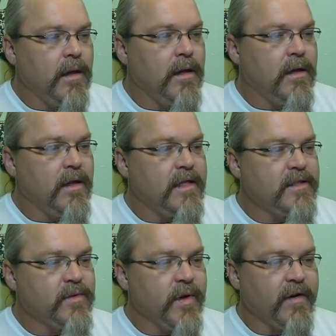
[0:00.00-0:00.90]
And uh, that's
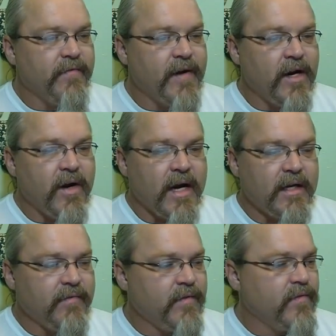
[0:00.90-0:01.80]
the Ring of Fire
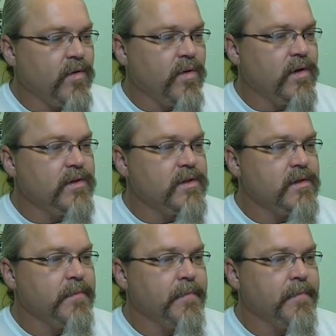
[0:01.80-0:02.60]
active, of course.